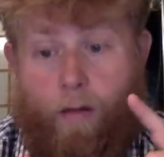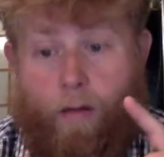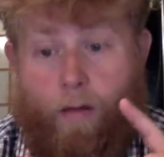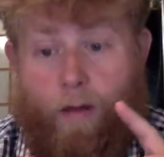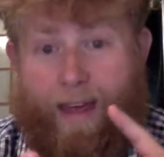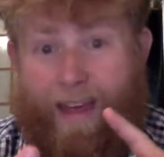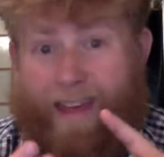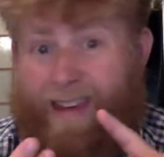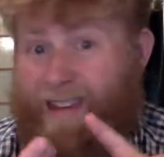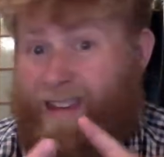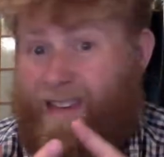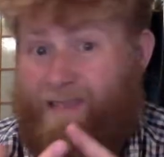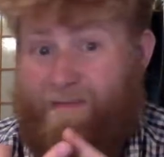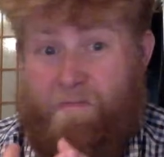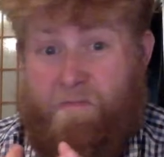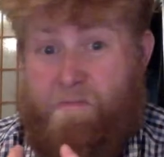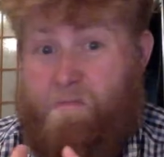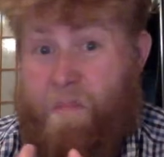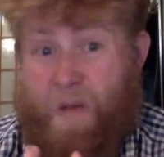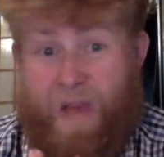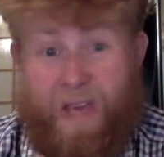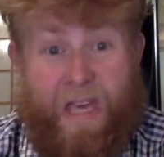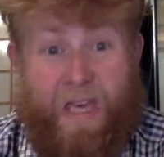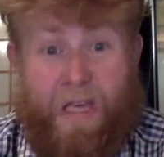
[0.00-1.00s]
and
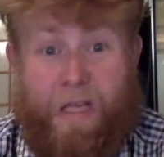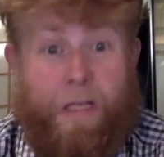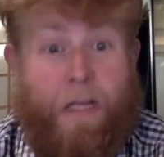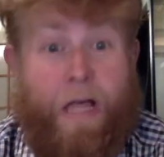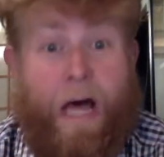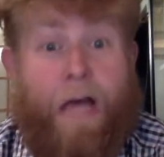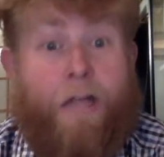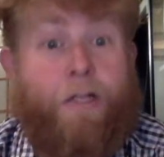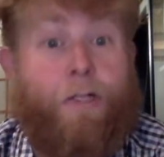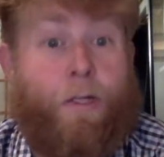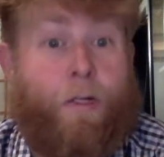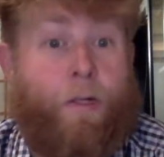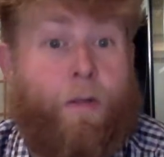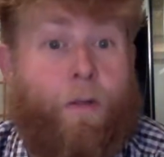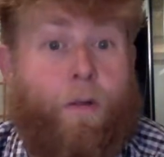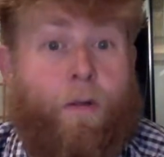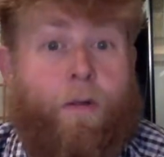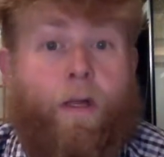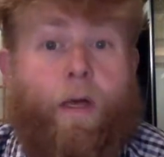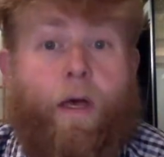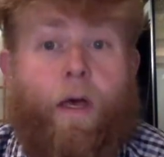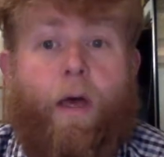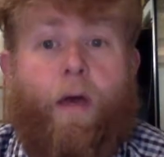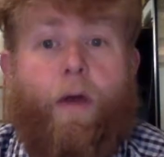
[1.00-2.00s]
ecological
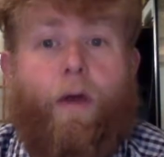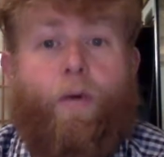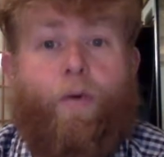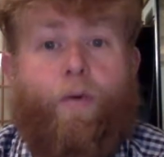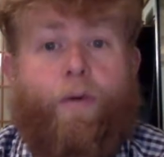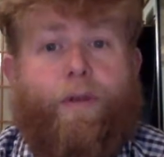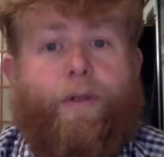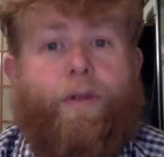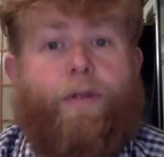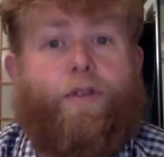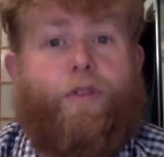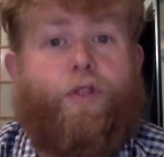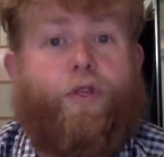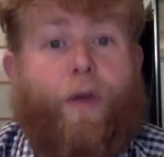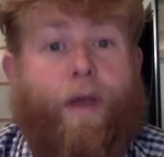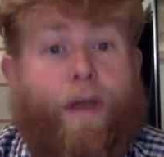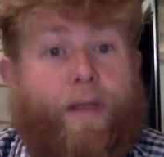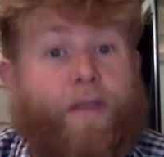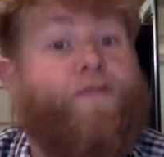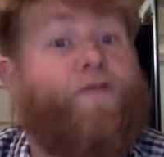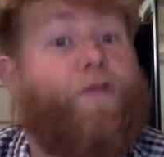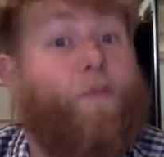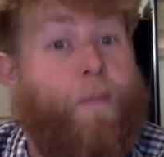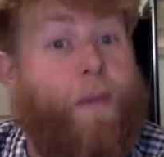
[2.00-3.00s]
really
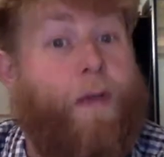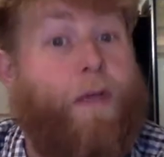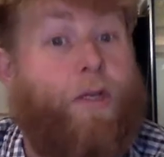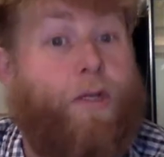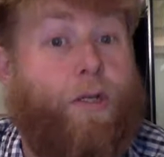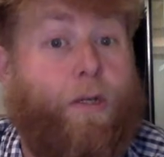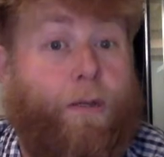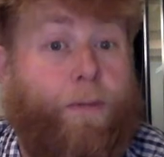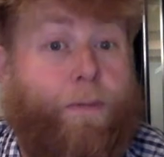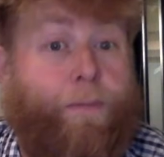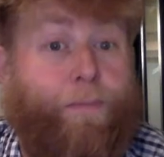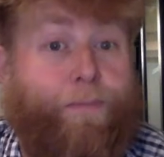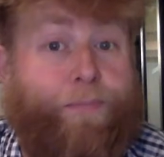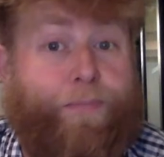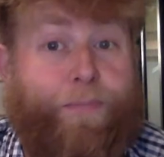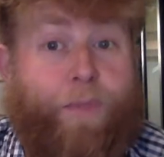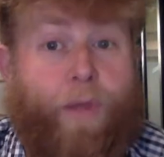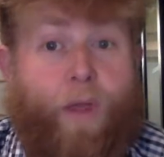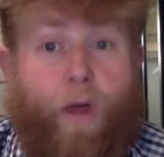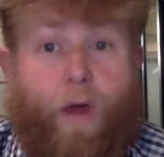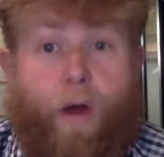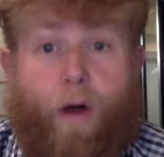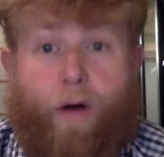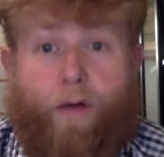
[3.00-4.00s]
transformation
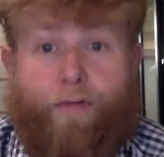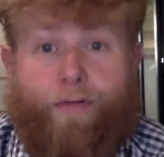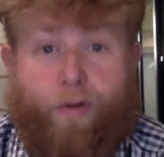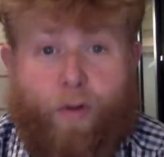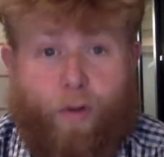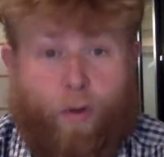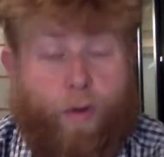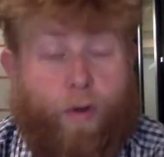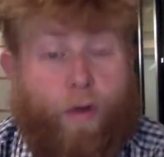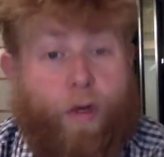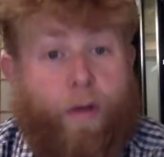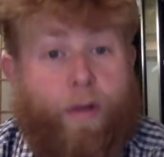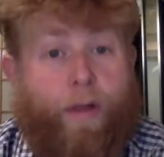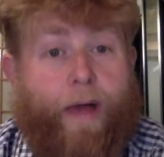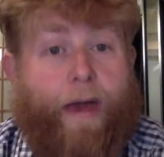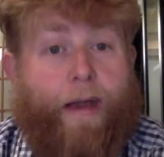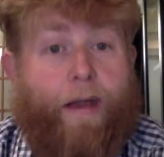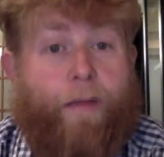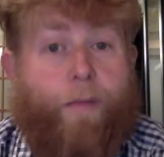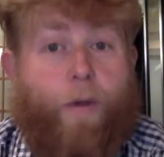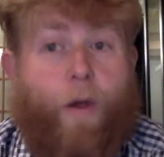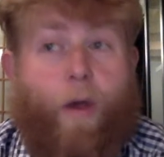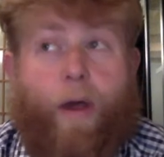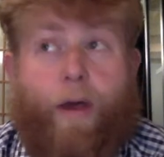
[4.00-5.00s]
of colonial
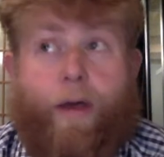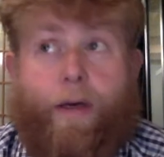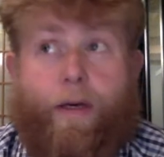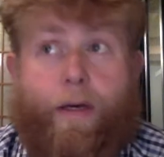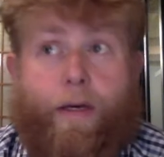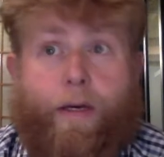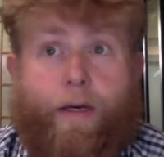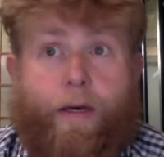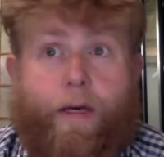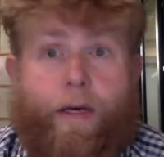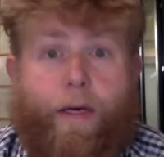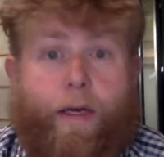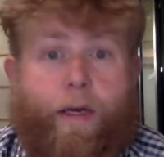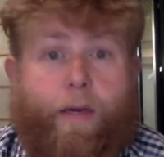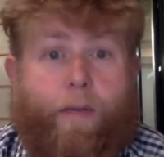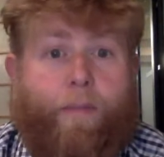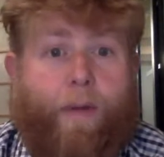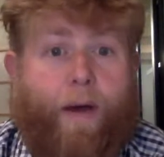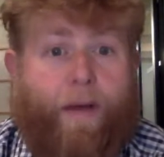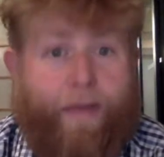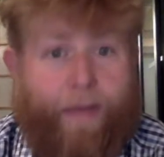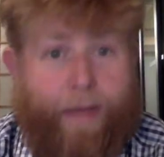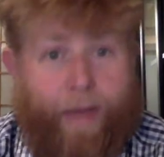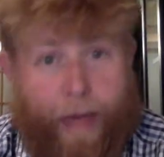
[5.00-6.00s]
Latin America
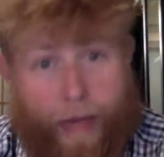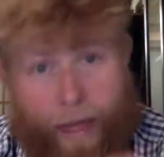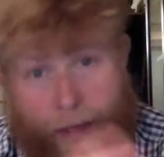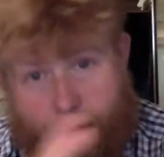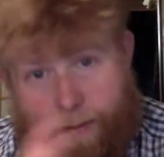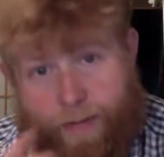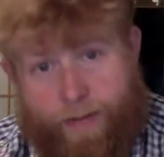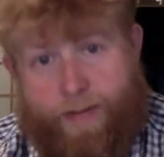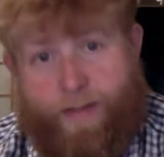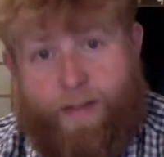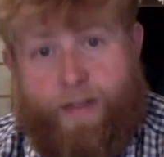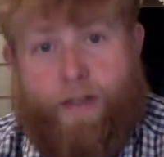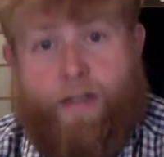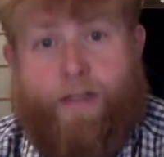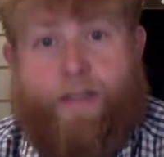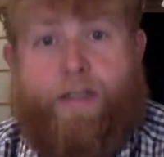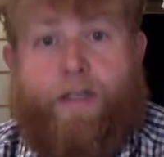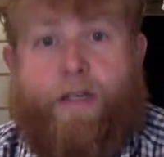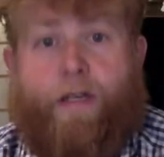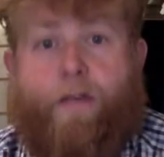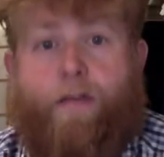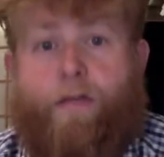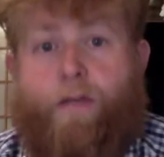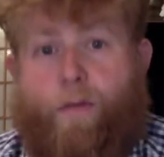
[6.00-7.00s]
by the end of the
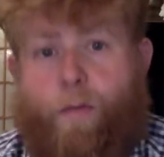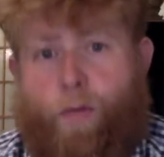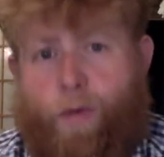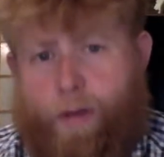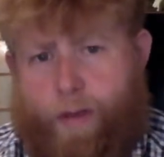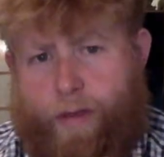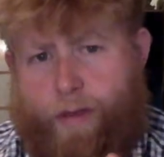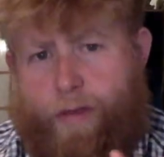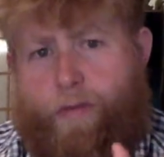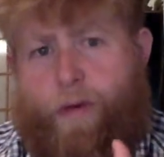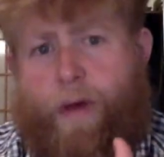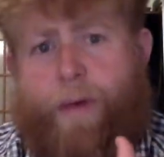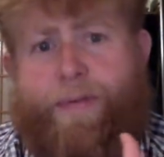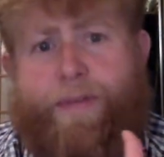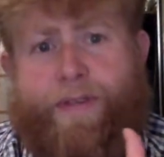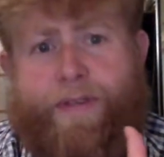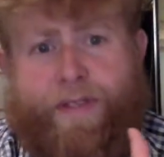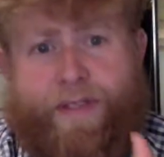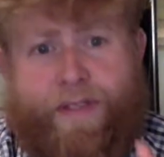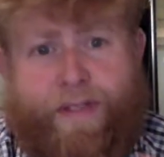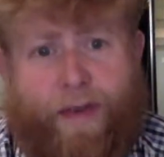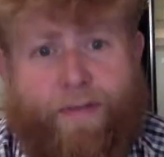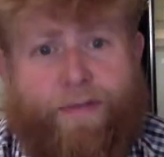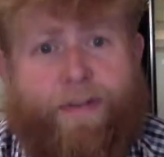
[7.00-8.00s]
16th and really throughout the
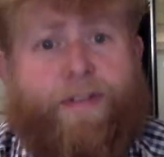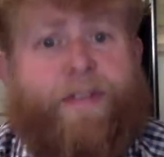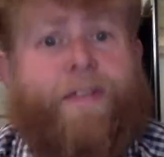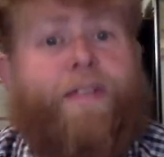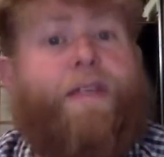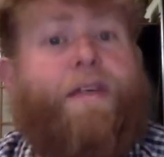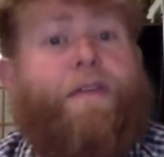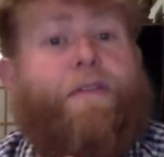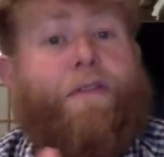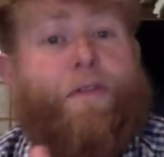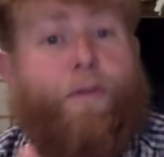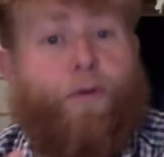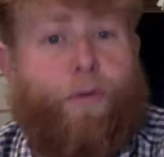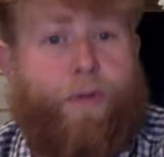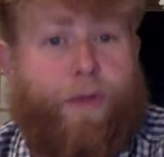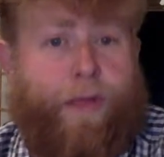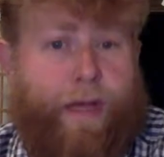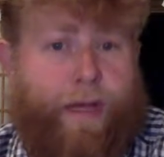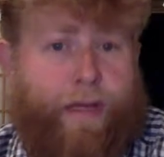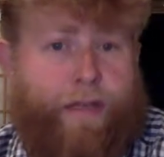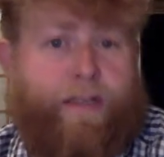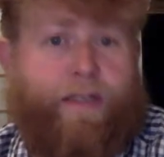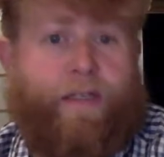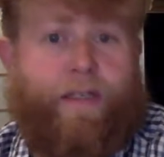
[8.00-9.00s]
17th and early
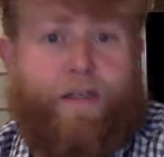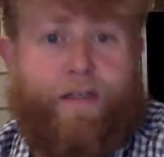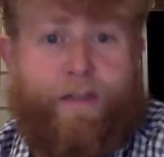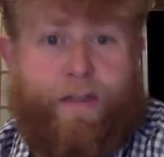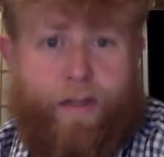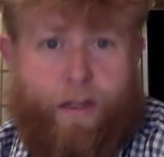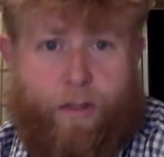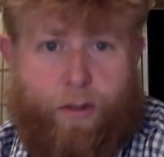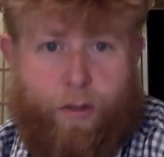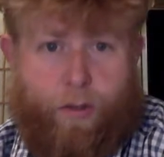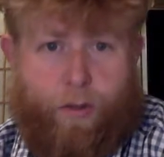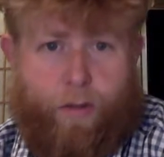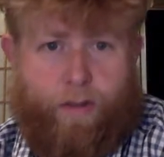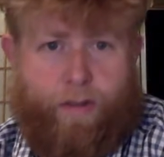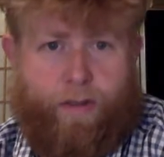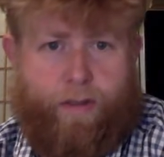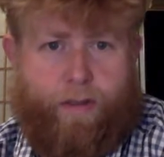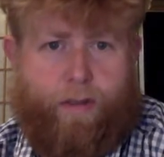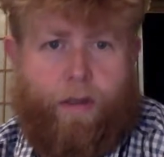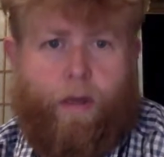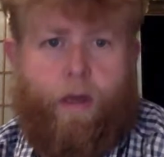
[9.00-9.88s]
18th centuries.